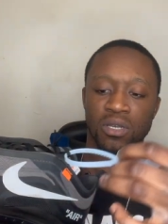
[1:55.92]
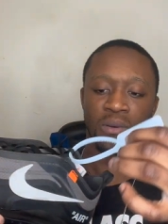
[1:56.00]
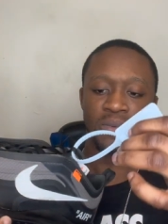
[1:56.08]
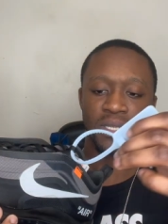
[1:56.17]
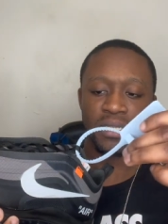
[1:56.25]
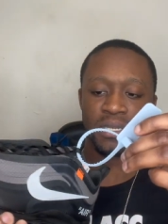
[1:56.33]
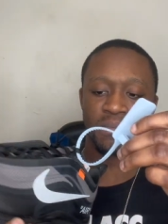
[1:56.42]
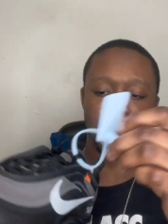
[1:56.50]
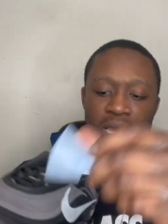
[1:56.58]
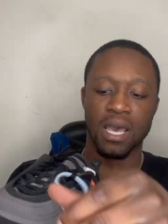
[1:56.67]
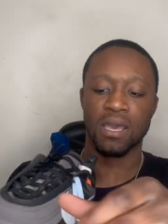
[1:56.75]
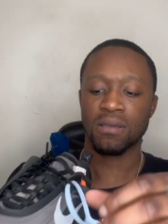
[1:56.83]
come with the zip
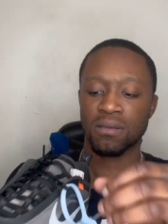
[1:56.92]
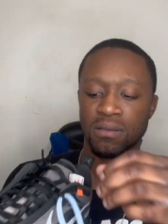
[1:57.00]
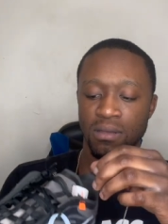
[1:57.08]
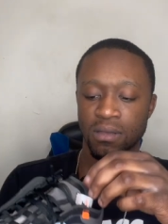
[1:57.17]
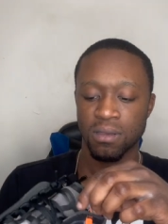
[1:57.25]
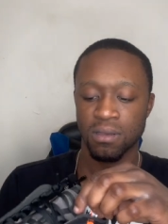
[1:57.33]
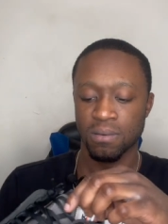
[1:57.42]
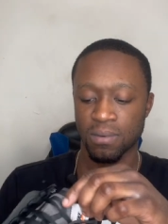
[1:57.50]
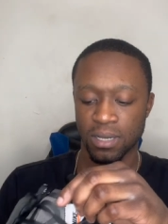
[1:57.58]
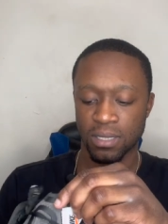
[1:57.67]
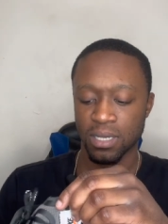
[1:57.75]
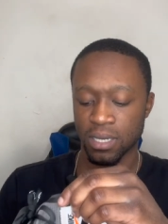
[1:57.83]
tie
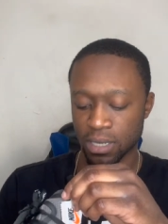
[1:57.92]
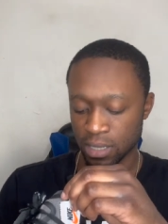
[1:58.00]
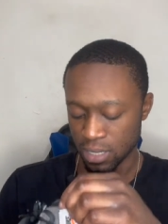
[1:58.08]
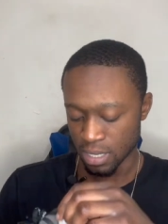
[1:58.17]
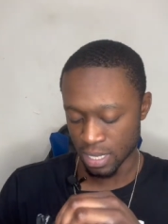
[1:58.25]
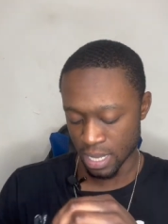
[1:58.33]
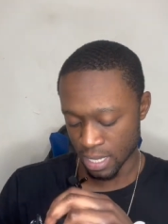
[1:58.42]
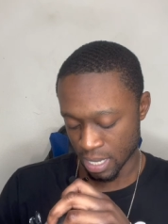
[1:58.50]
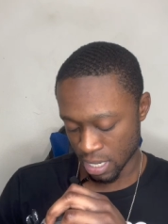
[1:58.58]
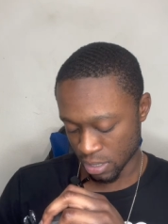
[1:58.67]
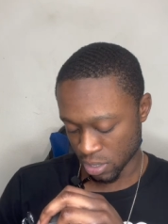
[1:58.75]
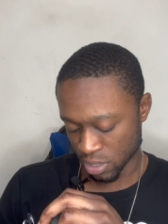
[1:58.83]
right there, and the
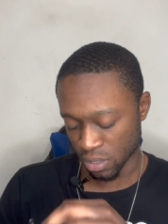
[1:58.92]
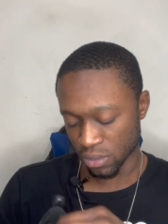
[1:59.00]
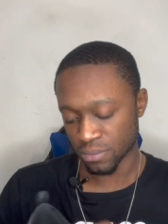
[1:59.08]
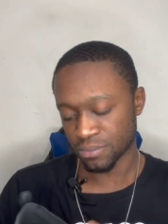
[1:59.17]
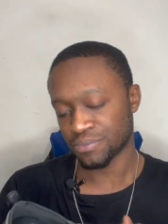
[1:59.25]
insole